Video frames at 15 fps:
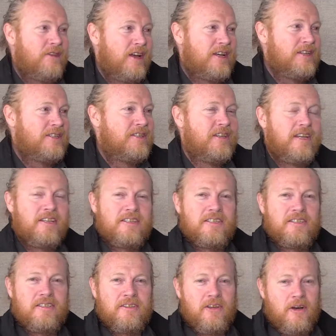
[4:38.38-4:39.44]
Like
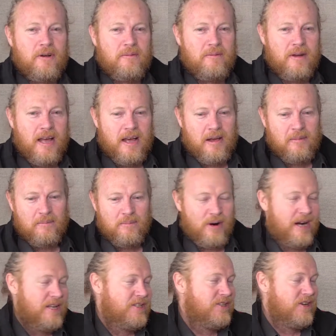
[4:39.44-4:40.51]
it's not
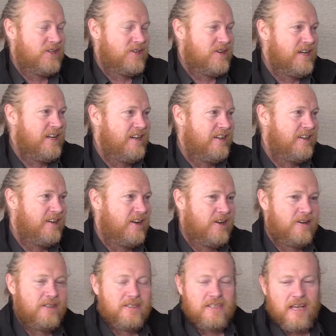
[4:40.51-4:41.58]
brain surgery.
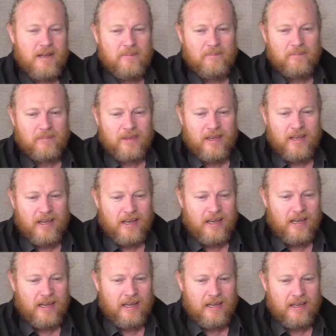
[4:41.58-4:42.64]
It's
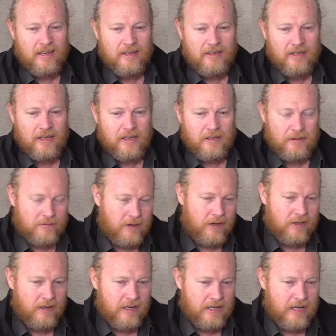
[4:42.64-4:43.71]
you've got
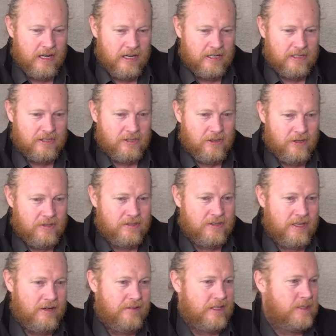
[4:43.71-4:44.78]
a certain
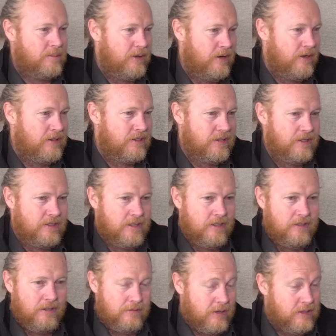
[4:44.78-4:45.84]
set of experiences
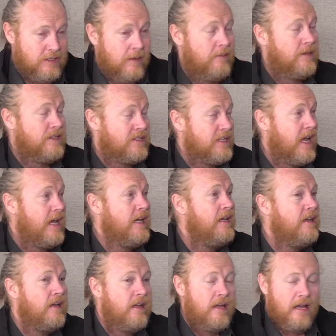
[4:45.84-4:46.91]
and you've got something to say,
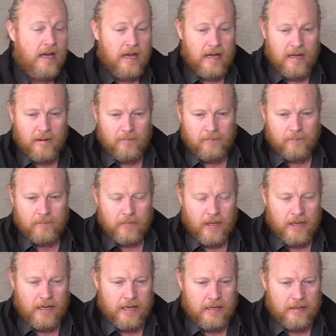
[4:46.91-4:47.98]

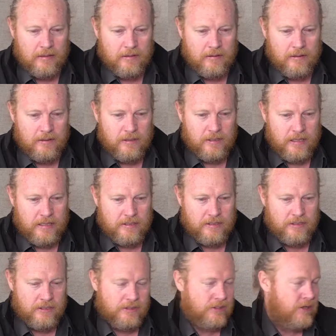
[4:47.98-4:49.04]
and you need
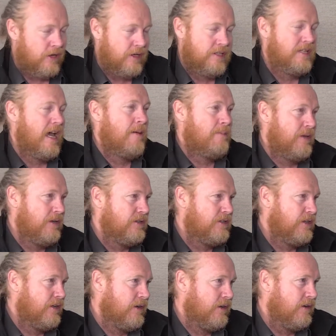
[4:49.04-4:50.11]
to just kind of tap
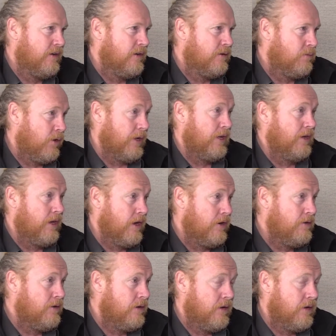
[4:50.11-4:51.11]
into what you know.